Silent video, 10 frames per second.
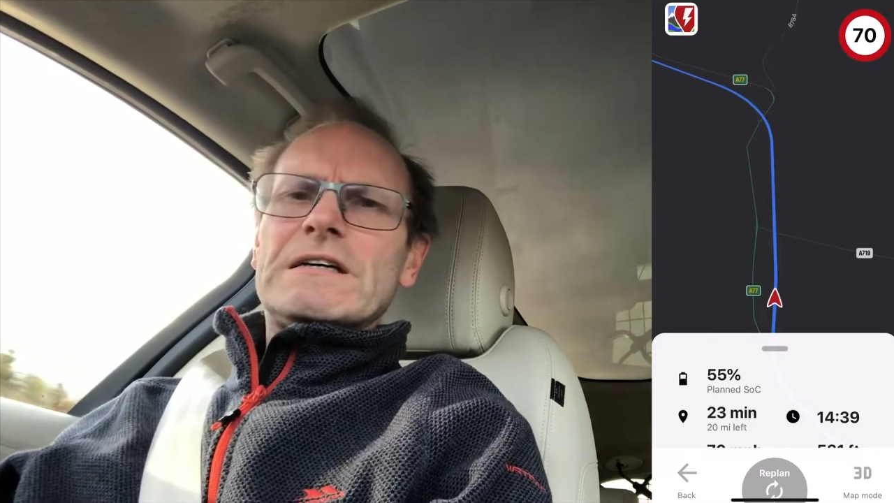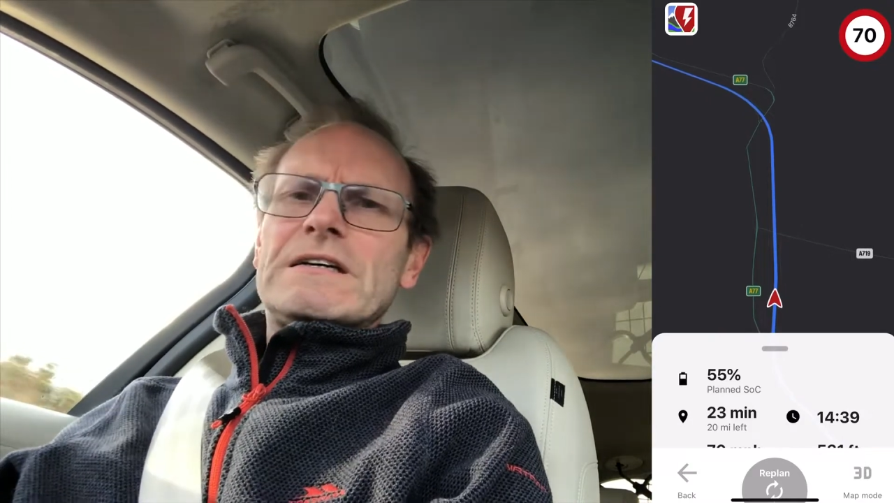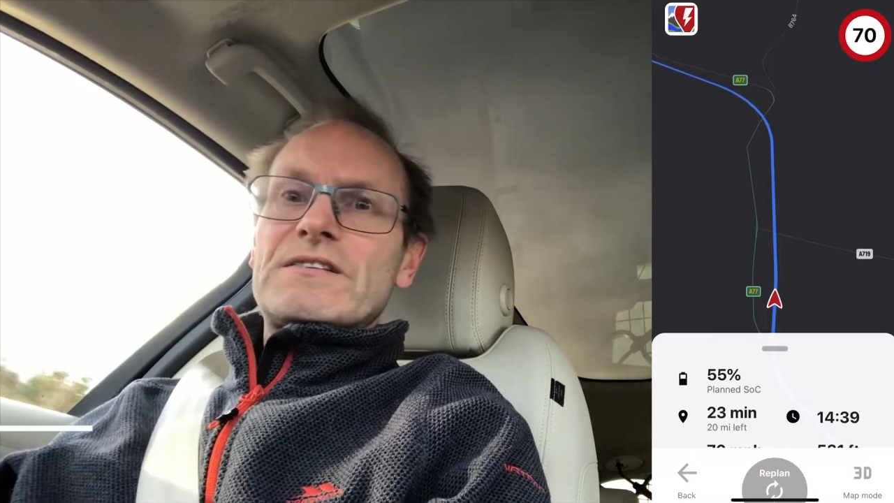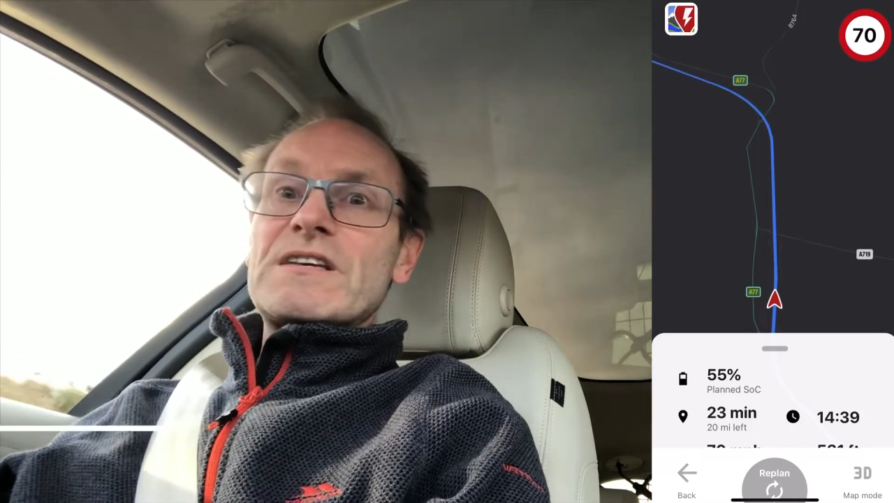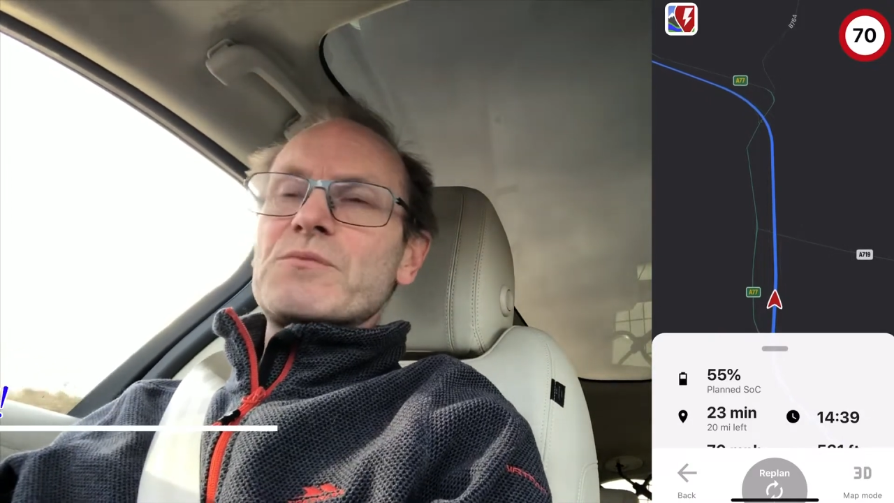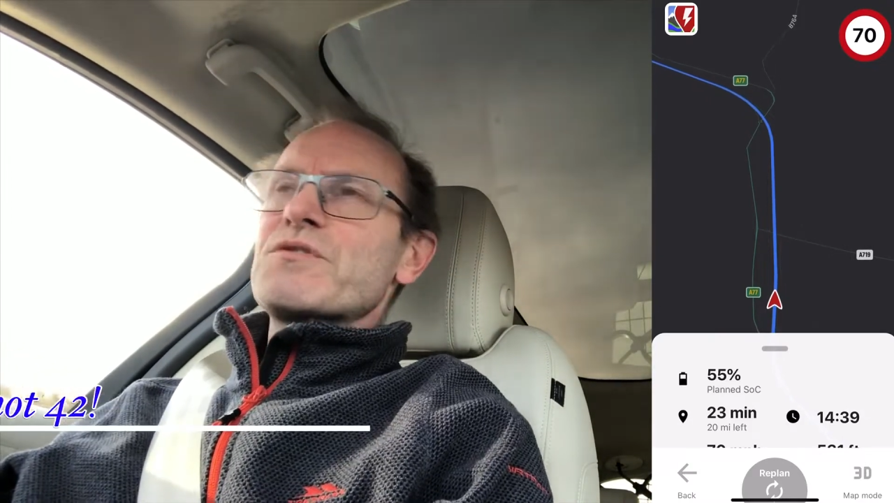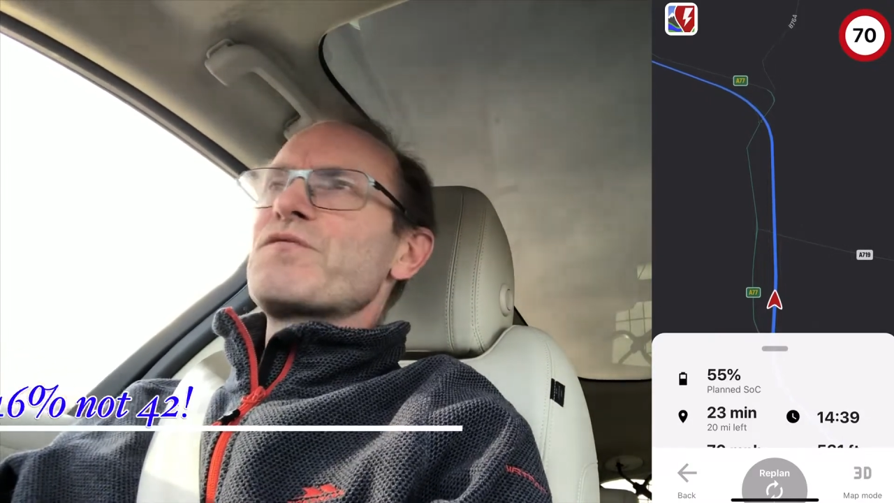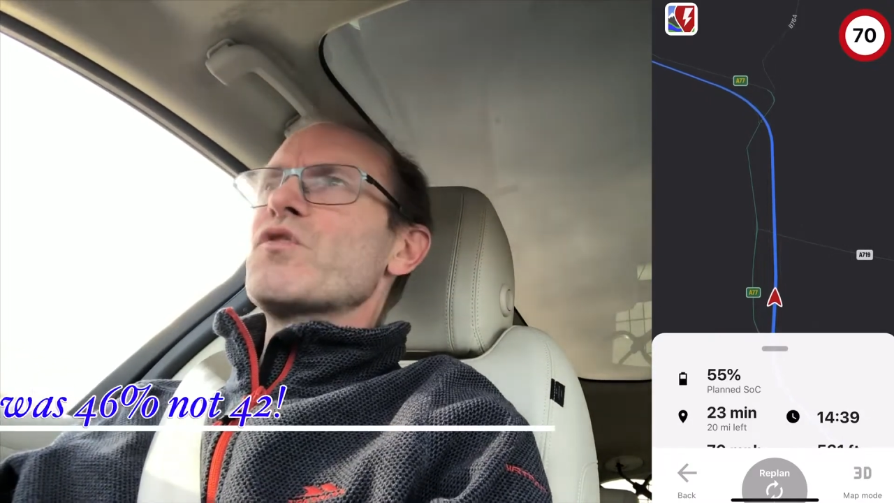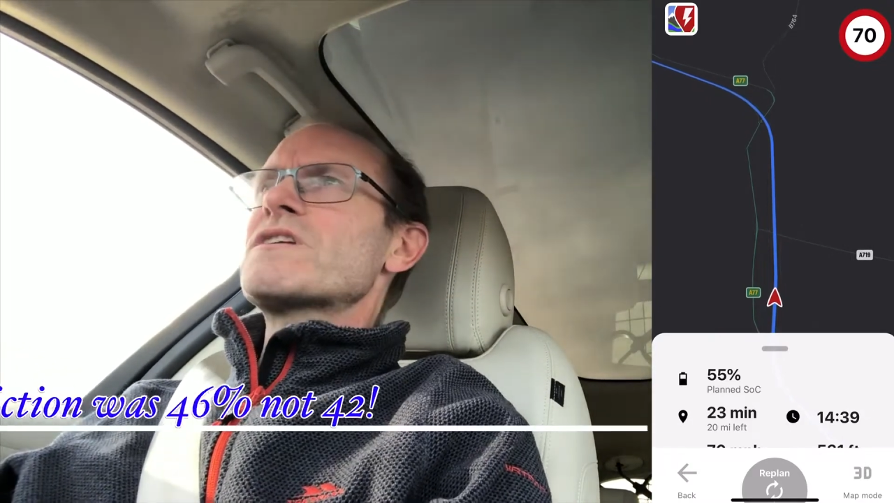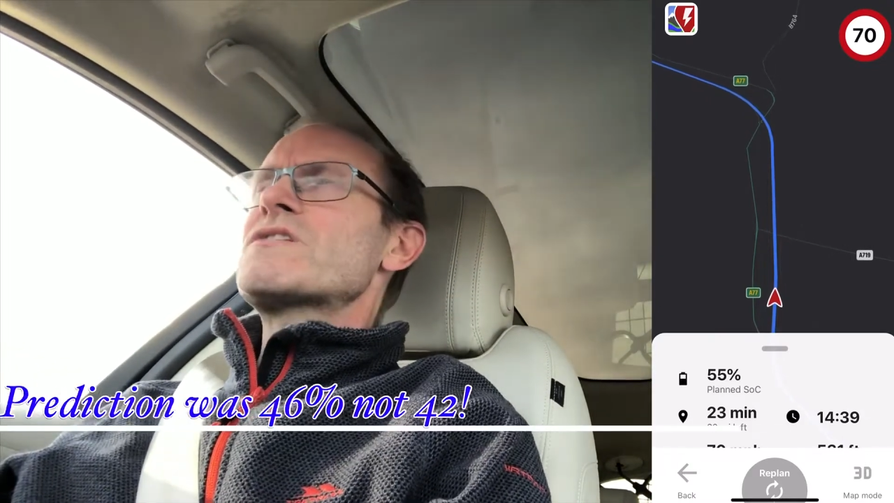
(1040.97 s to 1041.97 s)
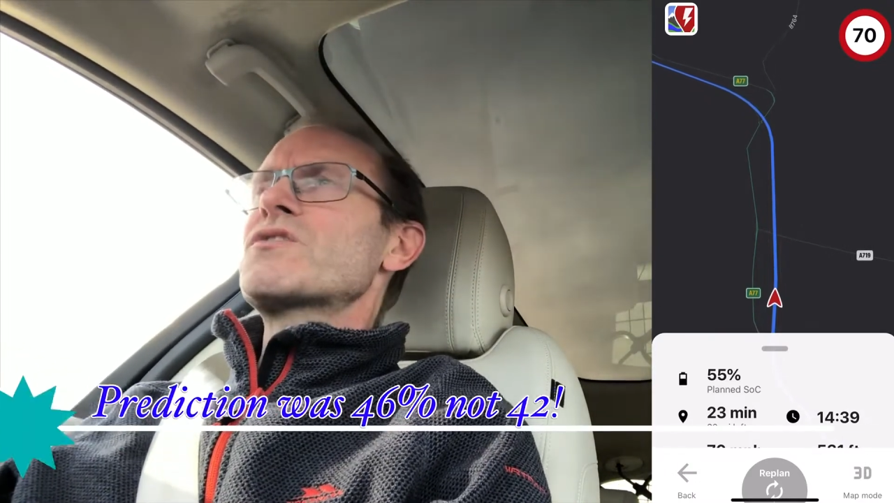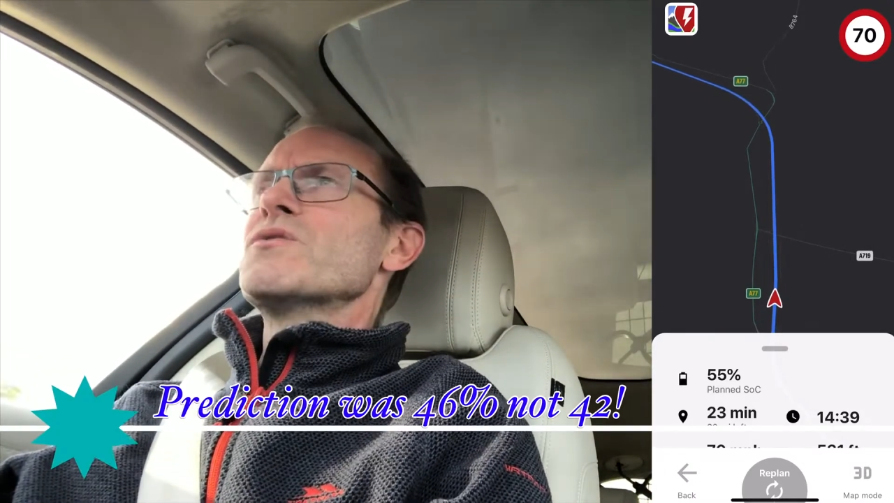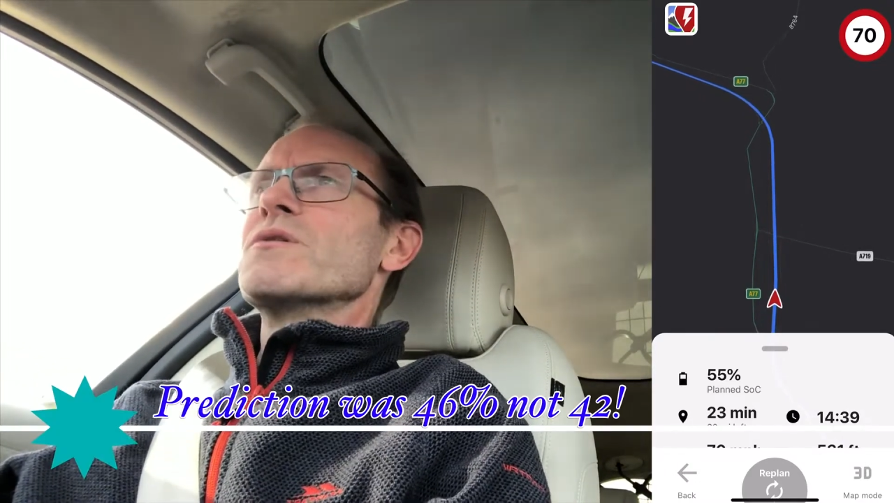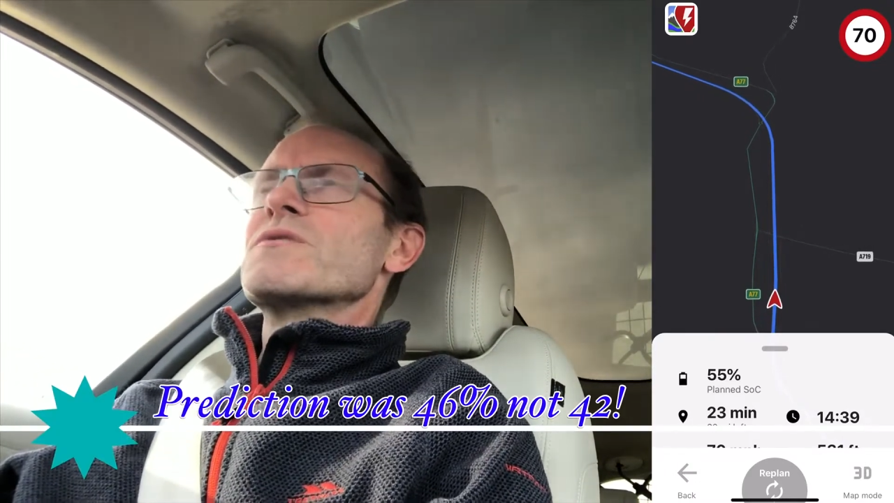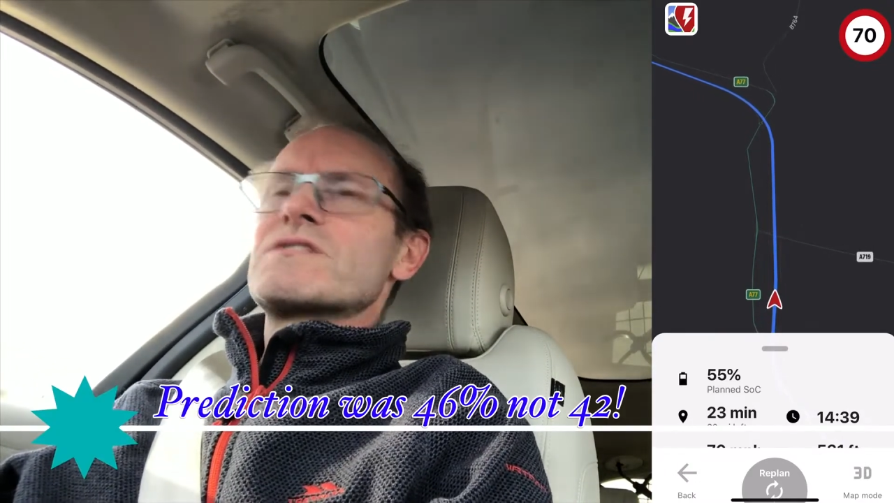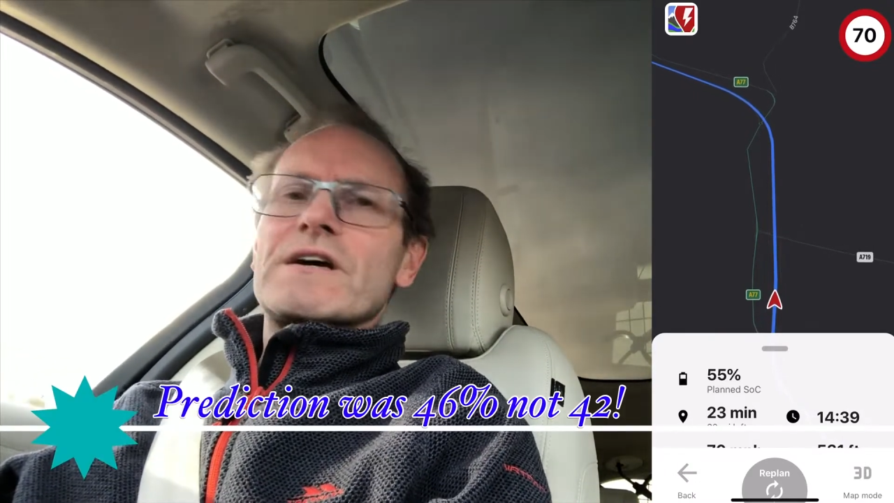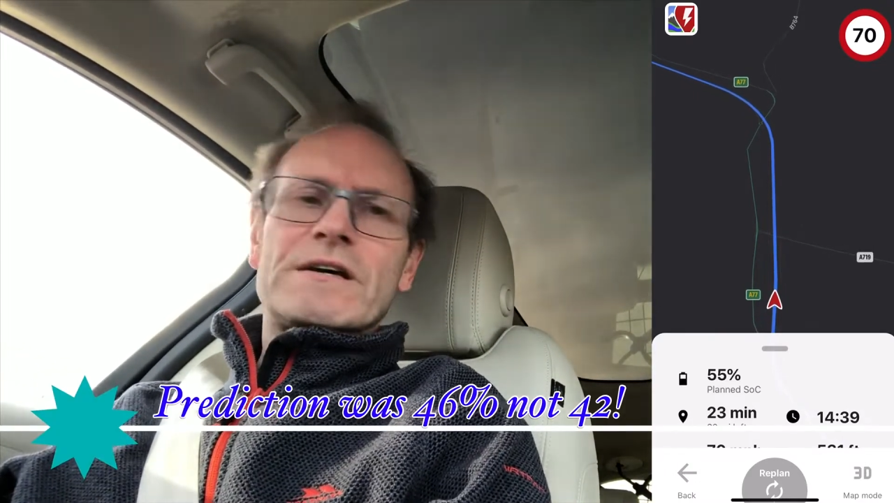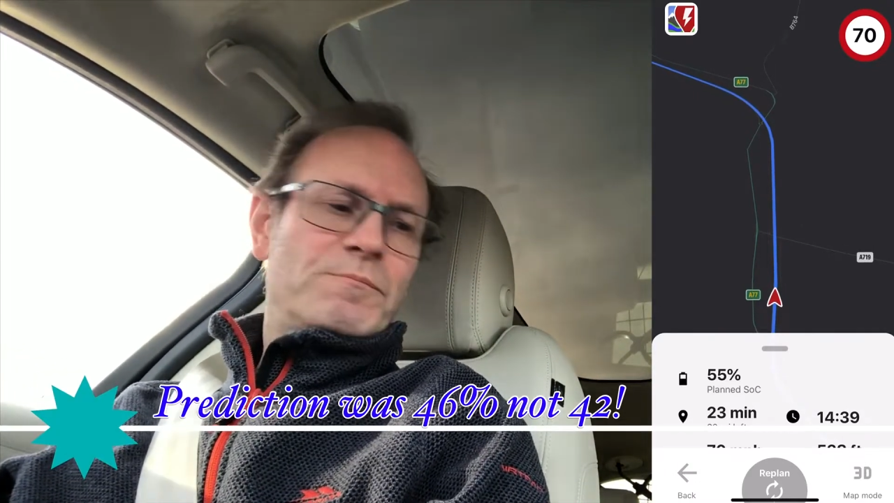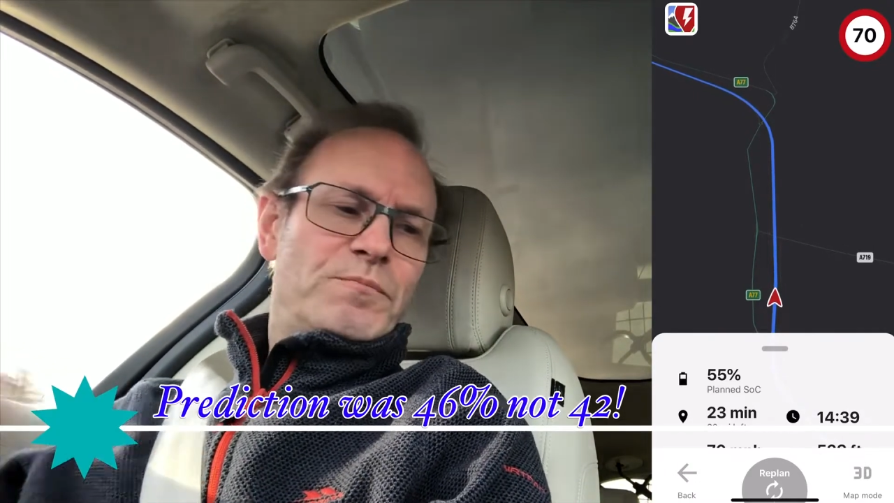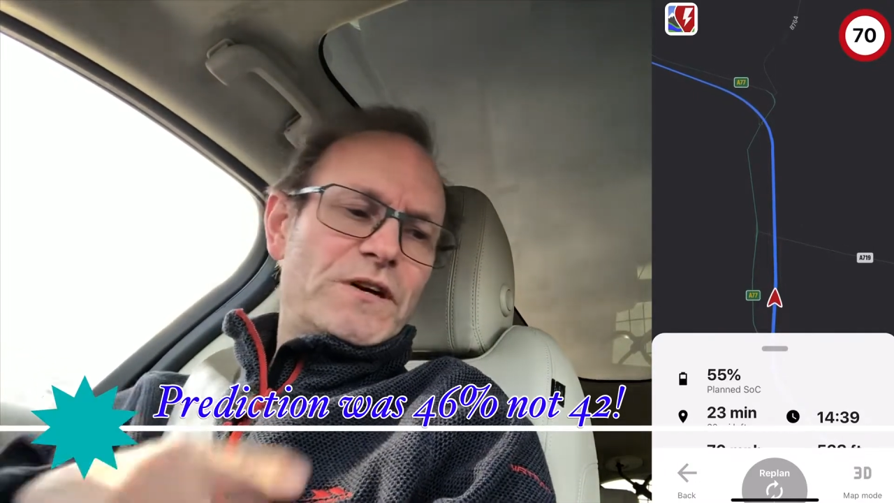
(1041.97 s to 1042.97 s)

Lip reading: I think it was 42 it was saying.